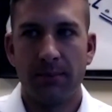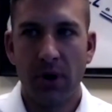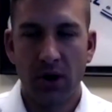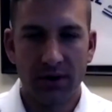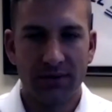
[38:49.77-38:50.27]

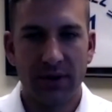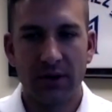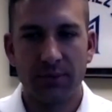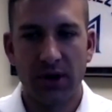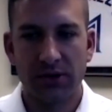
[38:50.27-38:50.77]
part of the
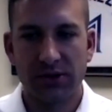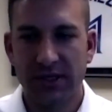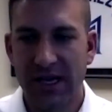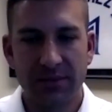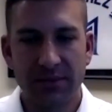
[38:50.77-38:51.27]
approach
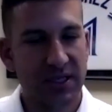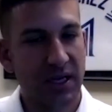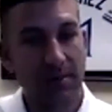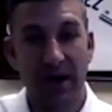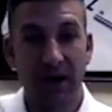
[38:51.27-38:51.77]
is I'm just
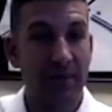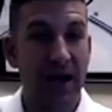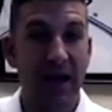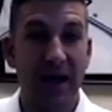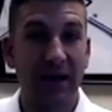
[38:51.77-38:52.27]
going to bury
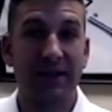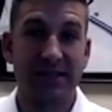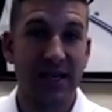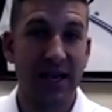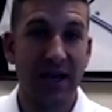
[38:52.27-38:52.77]
my head in the
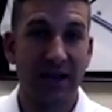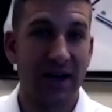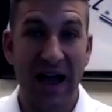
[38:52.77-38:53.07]
sand.